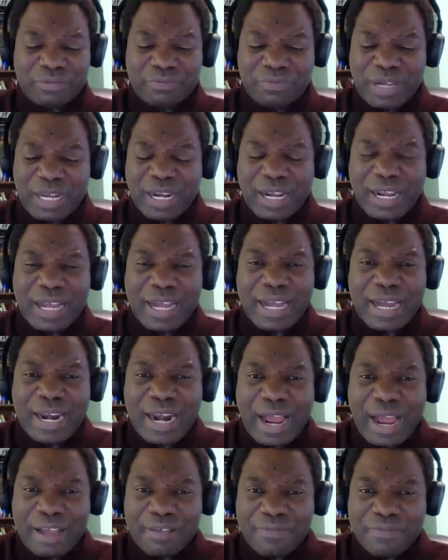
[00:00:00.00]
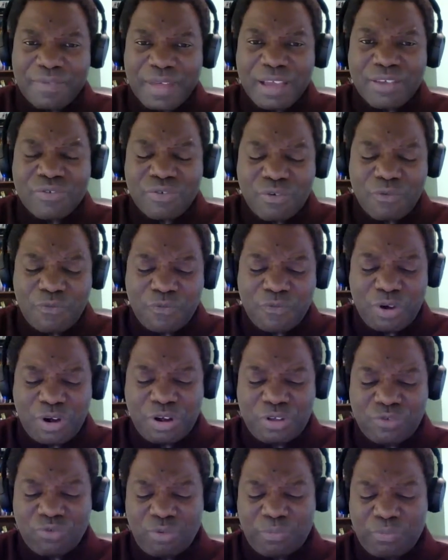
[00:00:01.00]
Father God, I thank you for
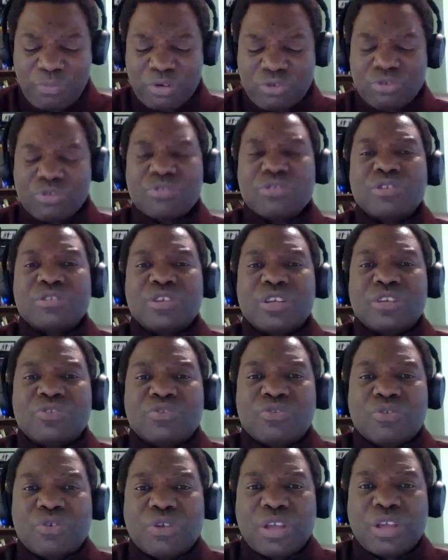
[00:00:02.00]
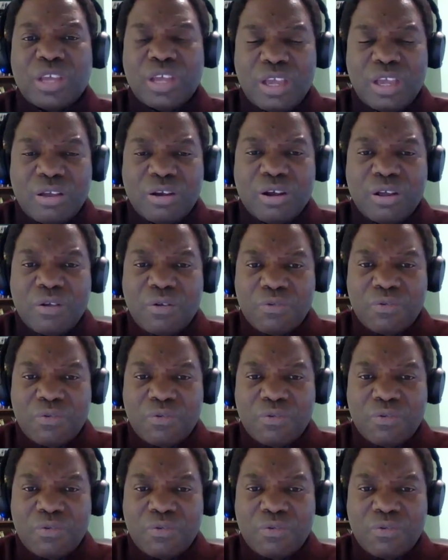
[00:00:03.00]
this opportunity to hear